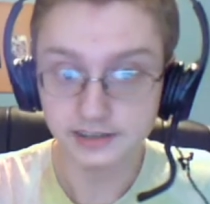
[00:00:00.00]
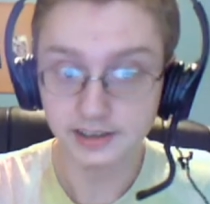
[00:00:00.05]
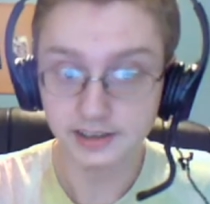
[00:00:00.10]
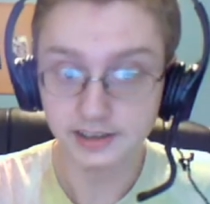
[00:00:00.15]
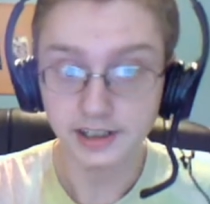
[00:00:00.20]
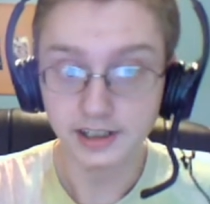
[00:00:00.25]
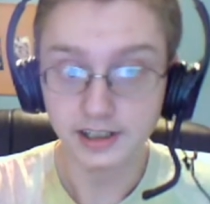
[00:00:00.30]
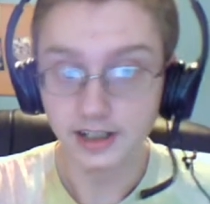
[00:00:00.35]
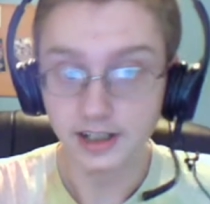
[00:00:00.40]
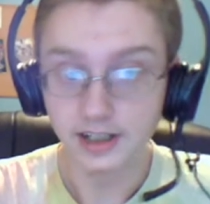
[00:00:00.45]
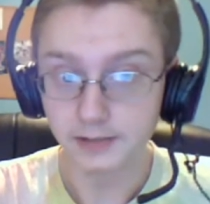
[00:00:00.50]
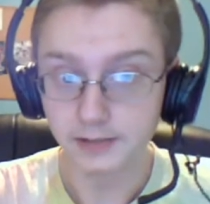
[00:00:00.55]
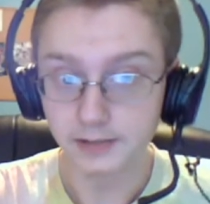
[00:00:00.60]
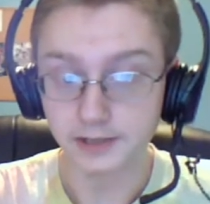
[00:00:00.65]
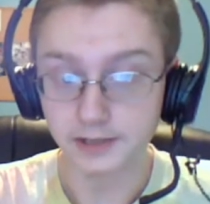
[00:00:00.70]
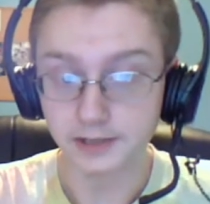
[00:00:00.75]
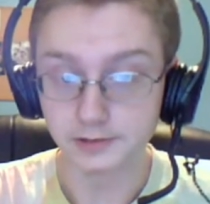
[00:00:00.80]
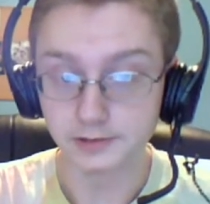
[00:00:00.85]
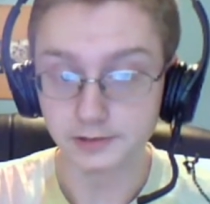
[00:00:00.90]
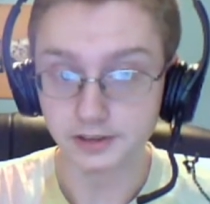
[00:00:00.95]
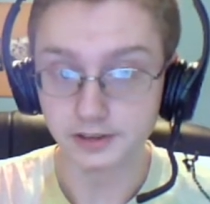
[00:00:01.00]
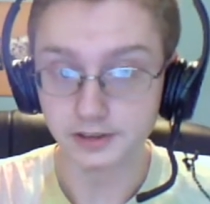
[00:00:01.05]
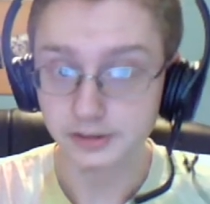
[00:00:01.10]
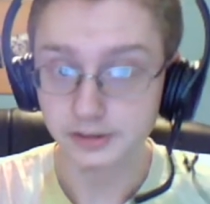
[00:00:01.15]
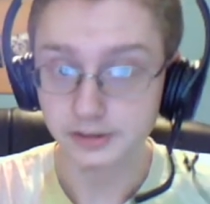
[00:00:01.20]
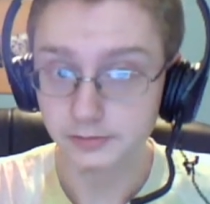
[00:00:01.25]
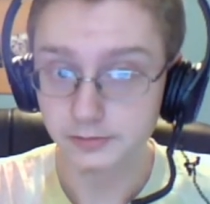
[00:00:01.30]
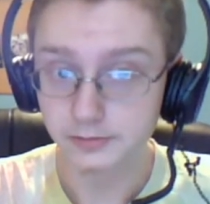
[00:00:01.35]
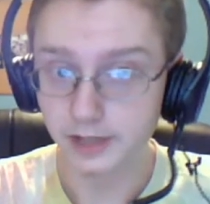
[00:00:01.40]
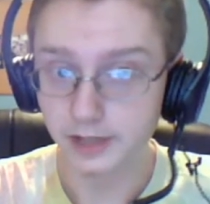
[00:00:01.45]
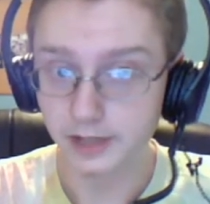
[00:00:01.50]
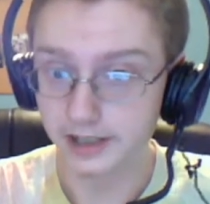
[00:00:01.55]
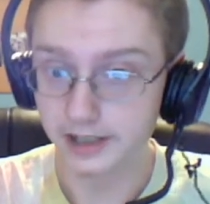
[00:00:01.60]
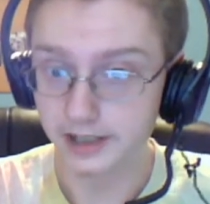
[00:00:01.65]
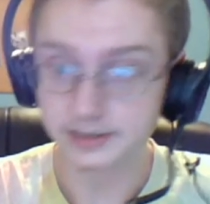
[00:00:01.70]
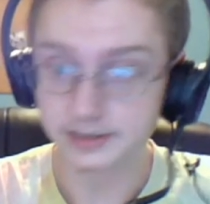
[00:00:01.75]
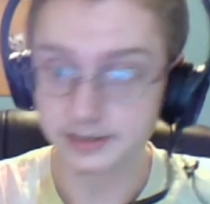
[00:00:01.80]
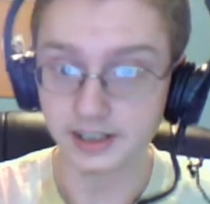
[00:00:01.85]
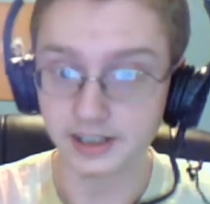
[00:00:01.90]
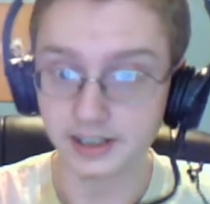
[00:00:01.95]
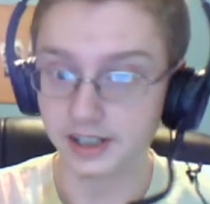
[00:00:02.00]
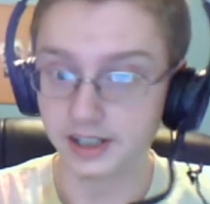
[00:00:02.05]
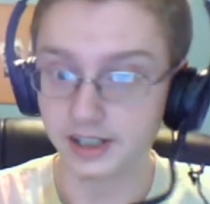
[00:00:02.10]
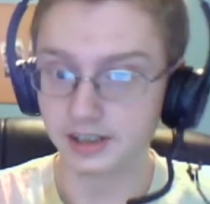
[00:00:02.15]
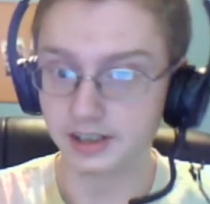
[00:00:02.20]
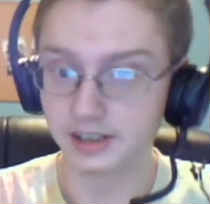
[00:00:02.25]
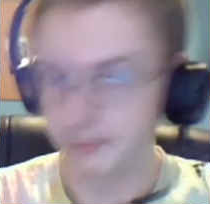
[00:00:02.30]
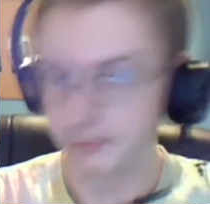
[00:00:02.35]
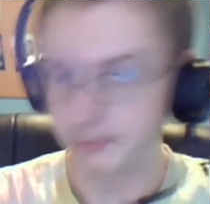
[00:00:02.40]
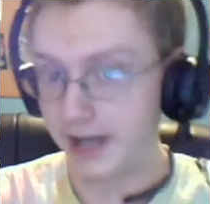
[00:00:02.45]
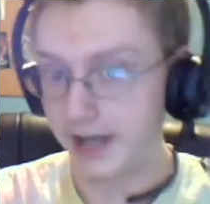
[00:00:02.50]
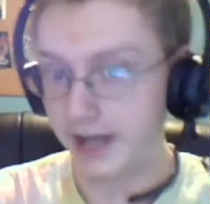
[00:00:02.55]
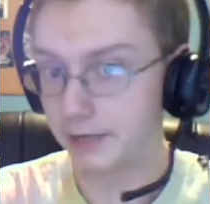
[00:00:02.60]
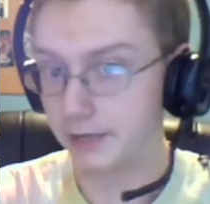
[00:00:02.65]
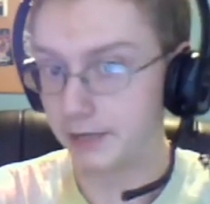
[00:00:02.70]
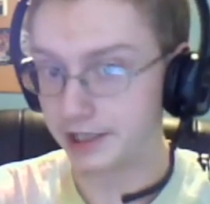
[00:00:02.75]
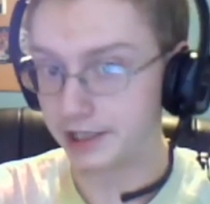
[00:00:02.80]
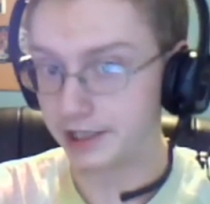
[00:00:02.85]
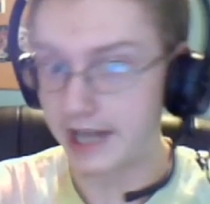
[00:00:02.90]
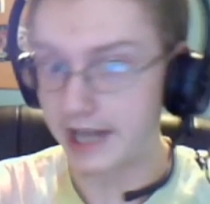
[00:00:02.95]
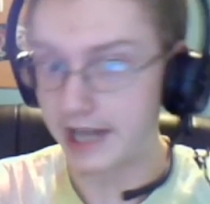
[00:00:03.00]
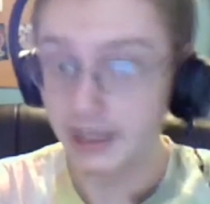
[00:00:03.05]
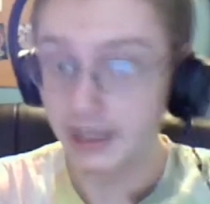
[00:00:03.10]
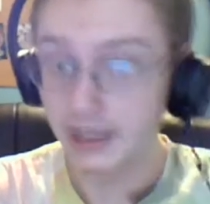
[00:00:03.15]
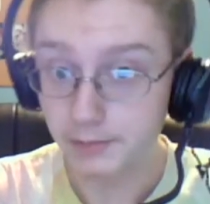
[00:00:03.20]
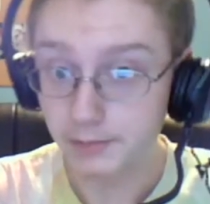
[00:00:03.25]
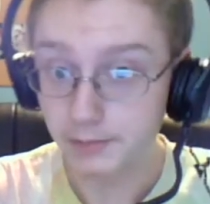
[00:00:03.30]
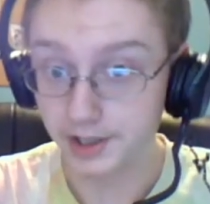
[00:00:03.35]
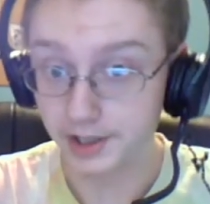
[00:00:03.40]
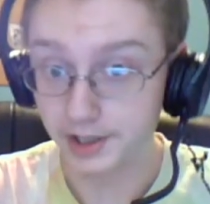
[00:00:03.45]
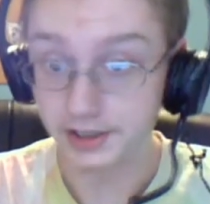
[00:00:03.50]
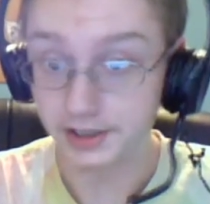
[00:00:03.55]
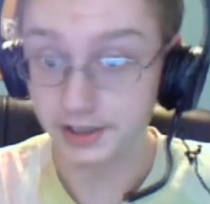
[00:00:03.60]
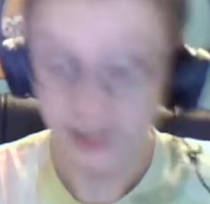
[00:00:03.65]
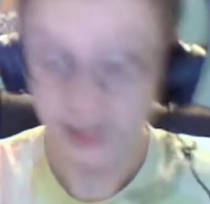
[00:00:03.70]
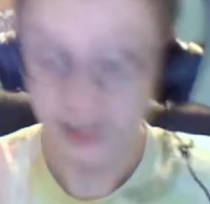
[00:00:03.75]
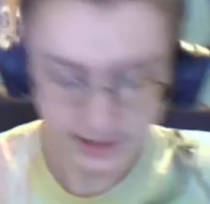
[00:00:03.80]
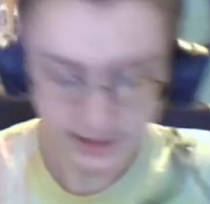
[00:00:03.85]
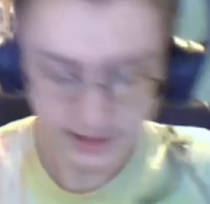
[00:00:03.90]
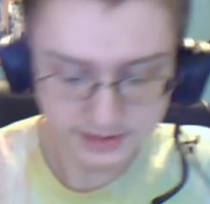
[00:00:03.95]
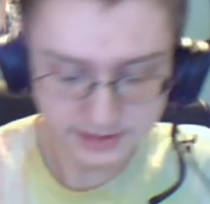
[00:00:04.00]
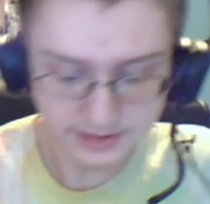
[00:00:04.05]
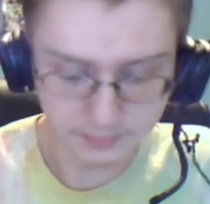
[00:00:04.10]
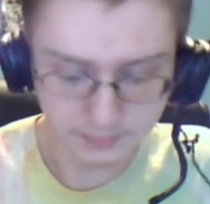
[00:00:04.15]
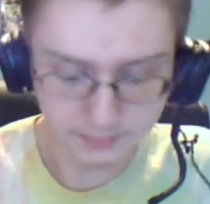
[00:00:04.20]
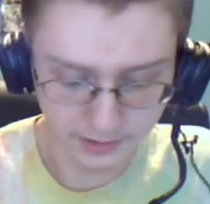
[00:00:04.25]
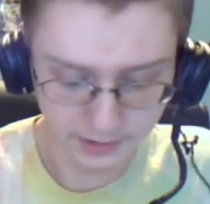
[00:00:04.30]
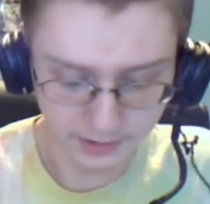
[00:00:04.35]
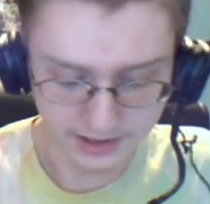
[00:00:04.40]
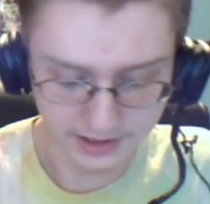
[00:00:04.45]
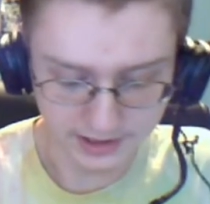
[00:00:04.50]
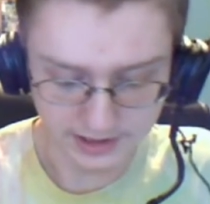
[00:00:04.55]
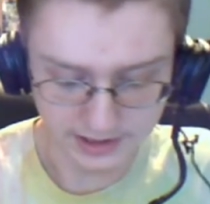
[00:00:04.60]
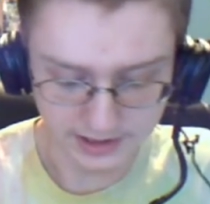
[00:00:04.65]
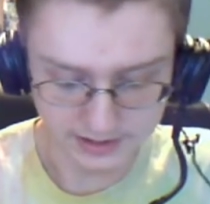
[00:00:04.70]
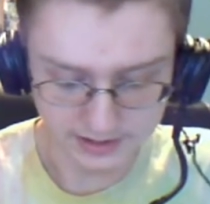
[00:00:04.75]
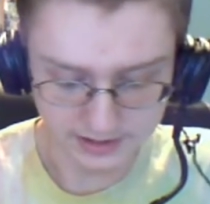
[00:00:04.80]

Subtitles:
I'm not going to say anything bad about that, but it is pretty decent.